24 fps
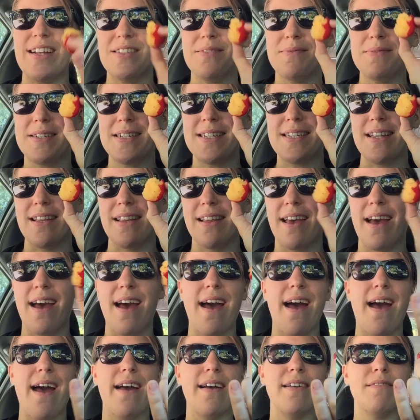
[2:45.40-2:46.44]
As I'm just in the
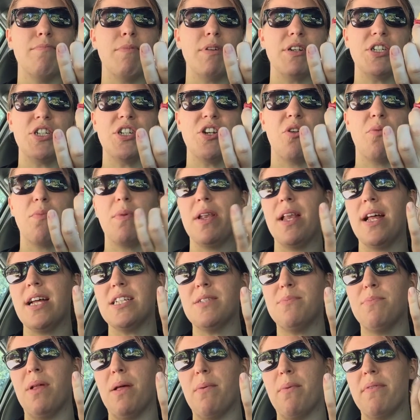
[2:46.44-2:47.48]
car munching on my
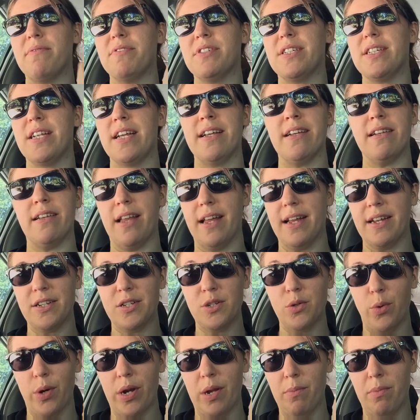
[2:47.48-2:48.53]
last plum. I've just eaten like
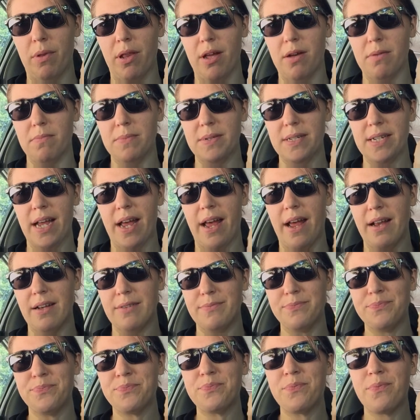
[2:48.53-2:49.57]
20 plums,
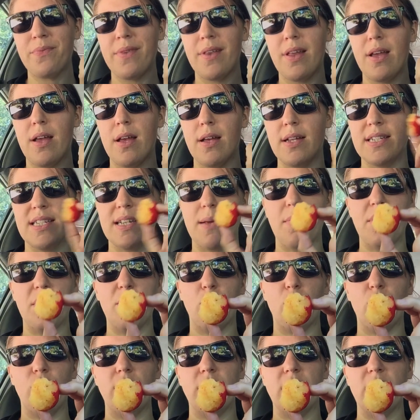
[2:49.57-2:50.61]
and some of
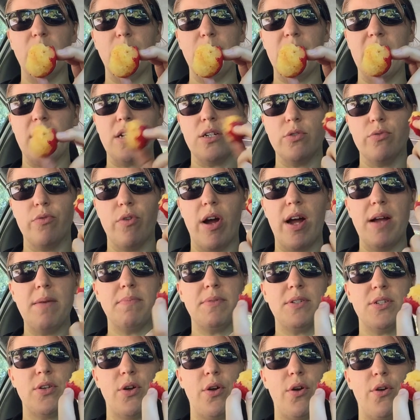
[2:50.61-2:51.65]
them were a little bit underripe,
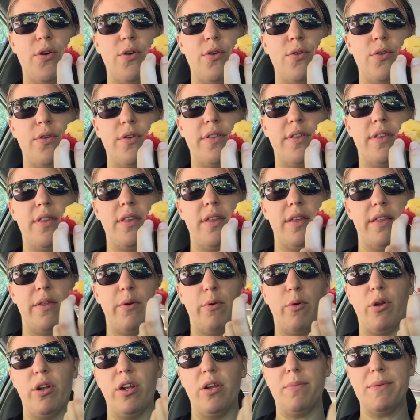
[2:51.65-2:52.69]
so yeah, they
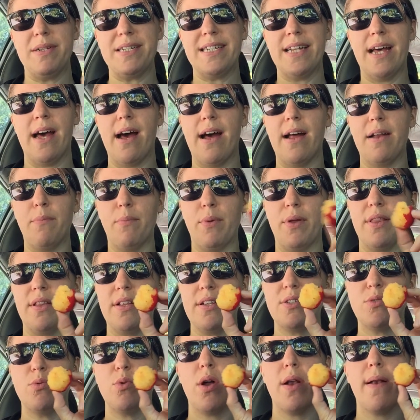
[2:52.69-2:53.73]
were a little bit tart, but
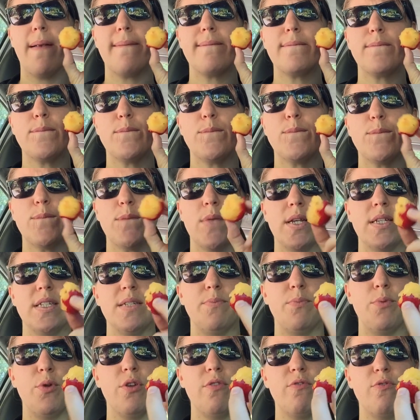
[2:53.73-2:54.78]
this one is
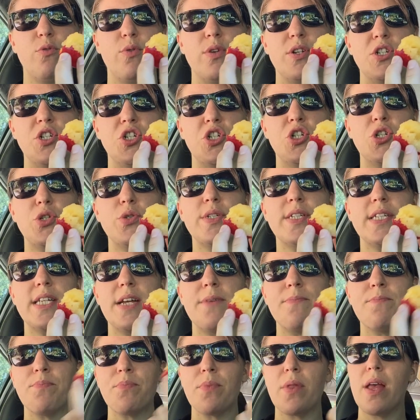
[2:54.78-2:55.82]
beautiful and
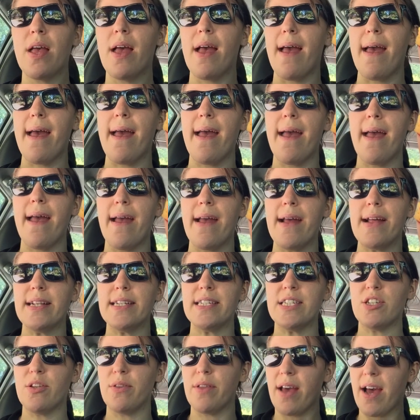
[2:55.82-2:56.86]
juicy. And
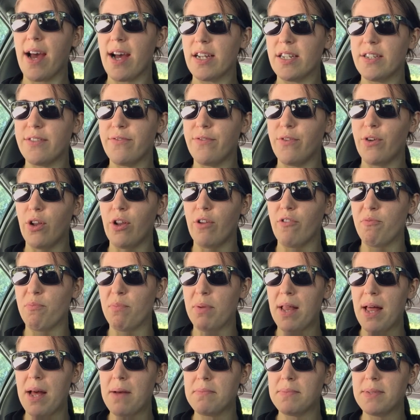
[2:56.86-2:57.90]
so the car's full of
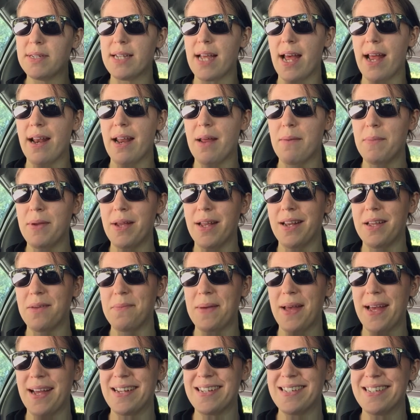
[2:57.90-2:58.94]
plums and I'm heading
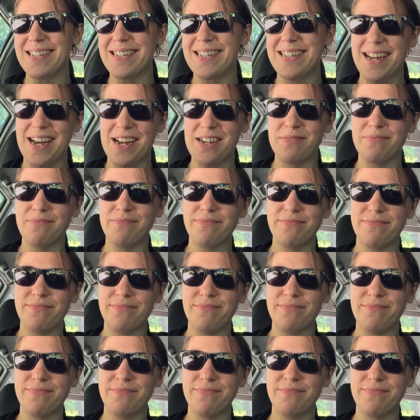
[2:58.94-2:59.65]
back into town.